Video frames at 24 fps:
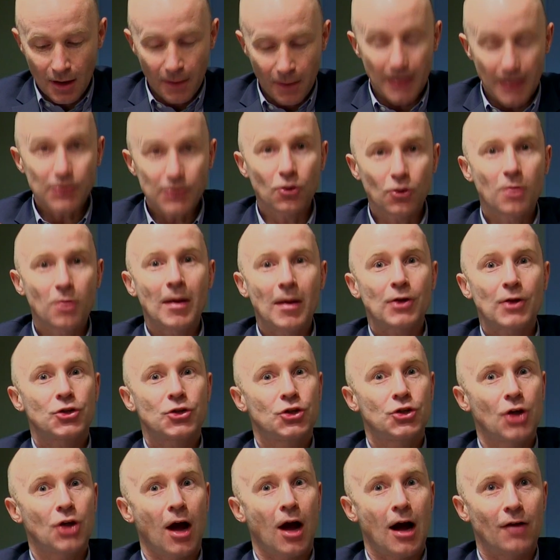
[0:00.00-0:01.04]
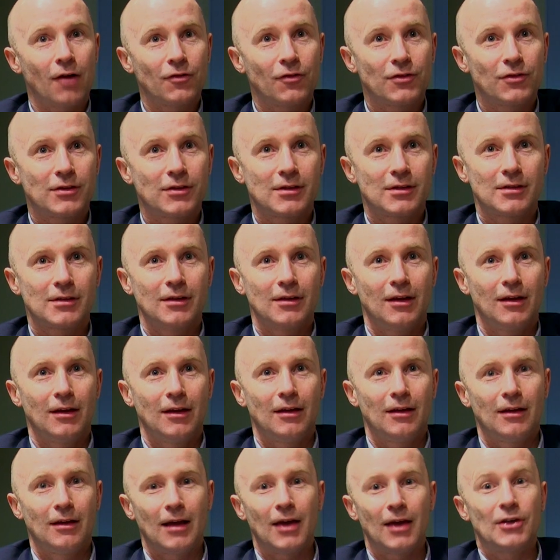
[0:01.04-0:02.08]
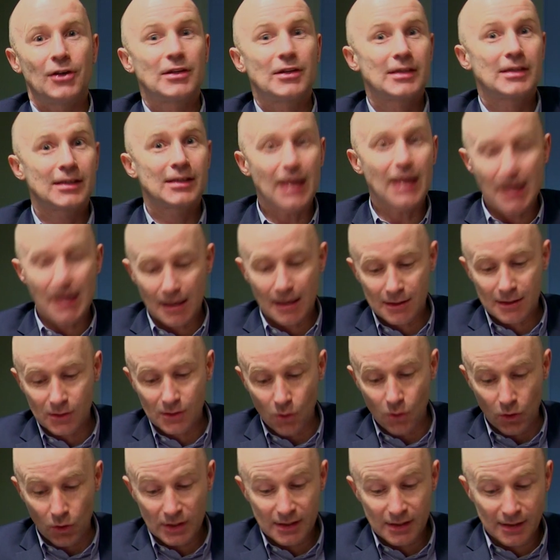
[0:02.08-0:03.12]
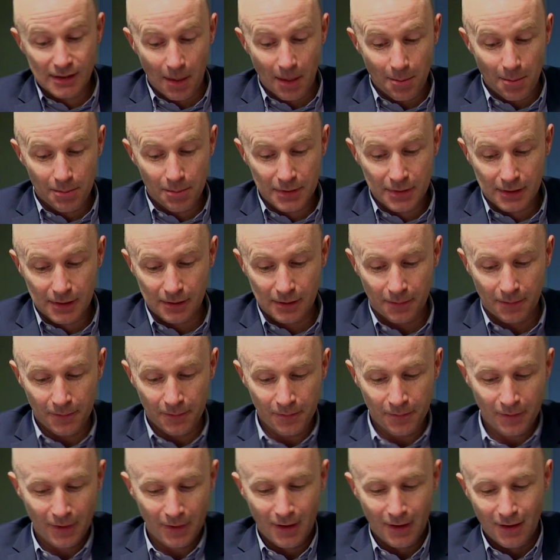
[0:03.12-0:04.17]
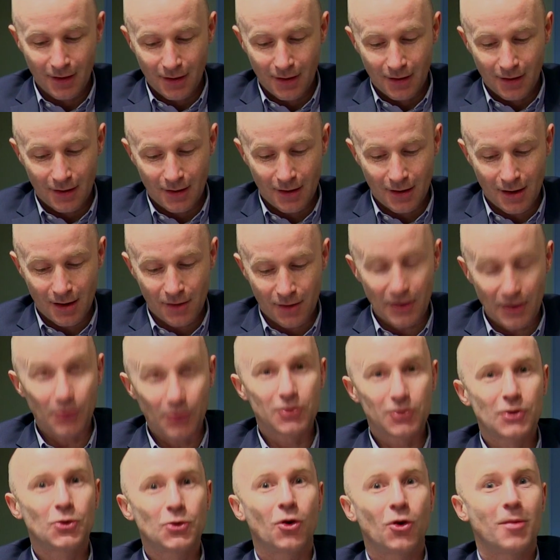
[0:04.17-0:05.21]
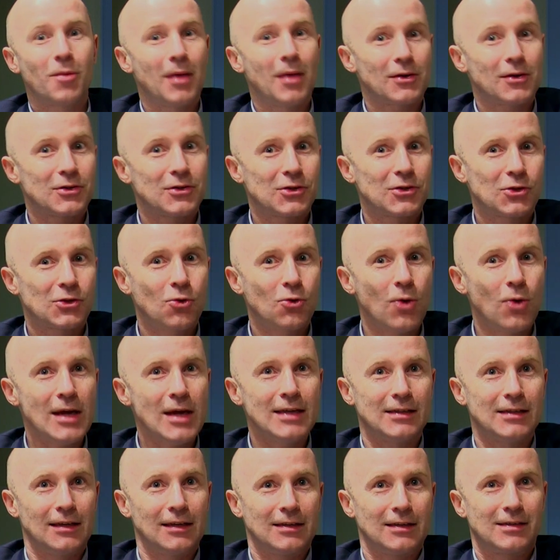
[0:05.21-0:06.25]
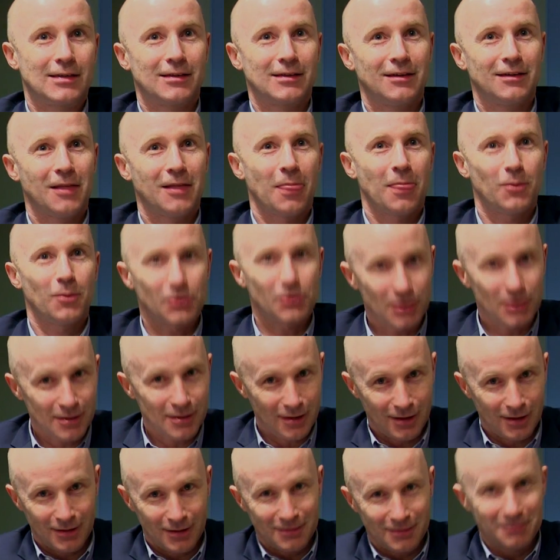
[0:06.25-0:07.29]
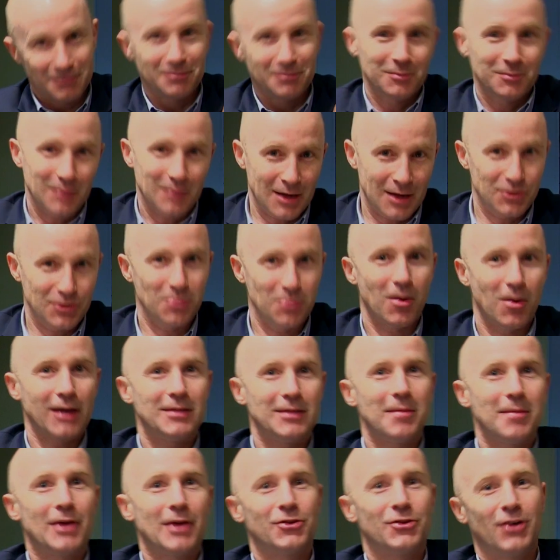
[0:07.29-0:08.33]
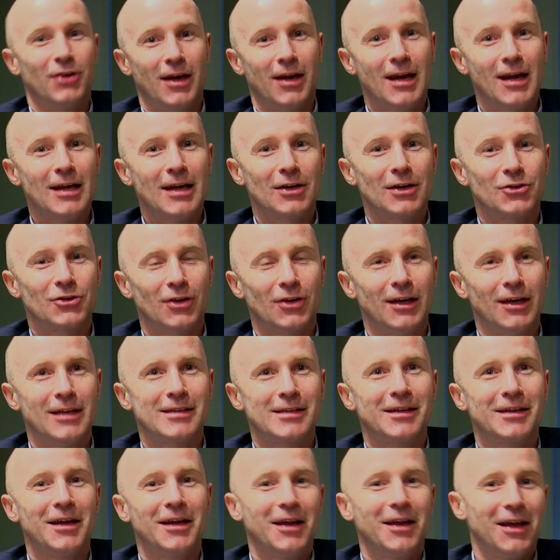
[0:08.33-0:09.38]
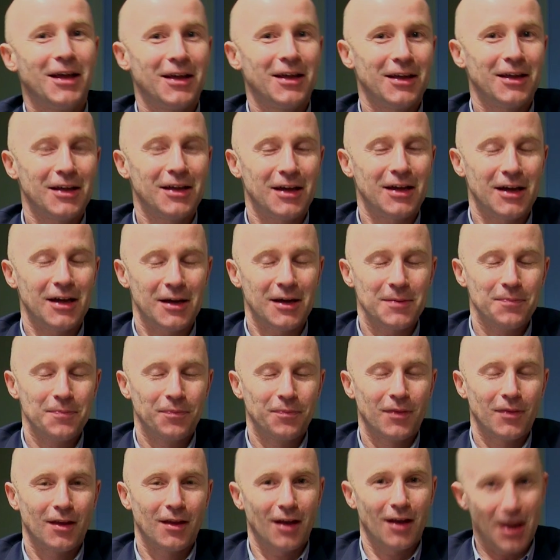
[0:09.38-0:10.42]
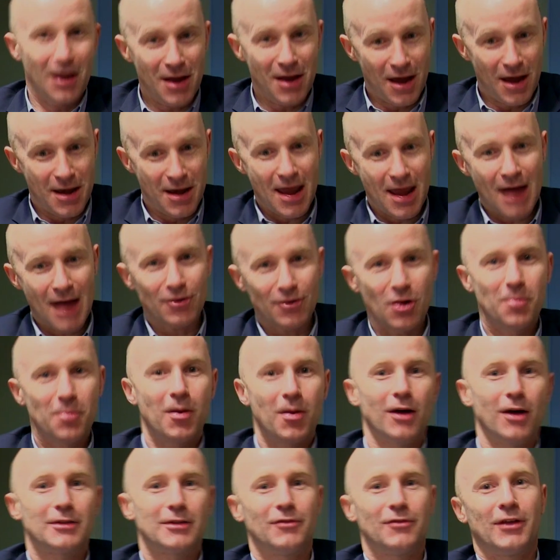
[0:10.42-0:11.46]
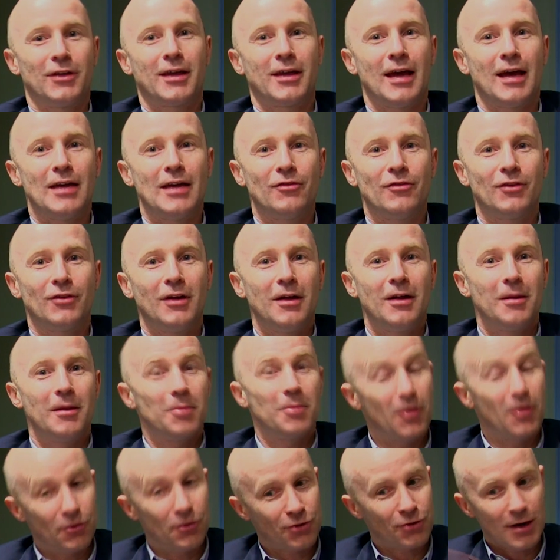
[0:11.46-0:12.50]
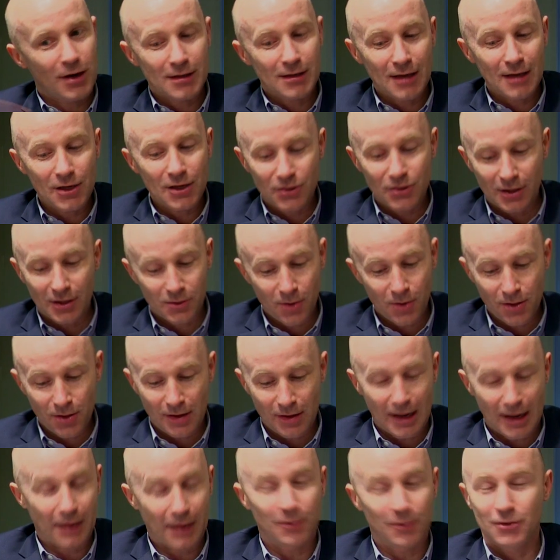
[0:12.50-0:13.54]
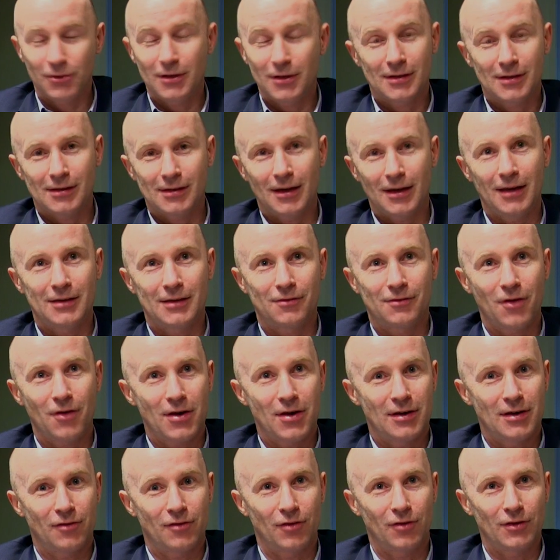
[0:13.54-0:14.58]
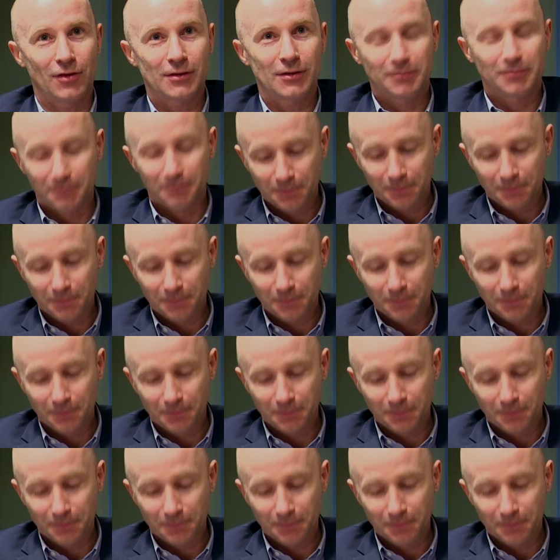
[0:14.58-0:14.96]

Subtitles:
They talk about shafts and sinks or sumps. They also talk about squeezes, which is, as you might imagine in English at least, a narrow part of the cave. But the translation into other languages is very different.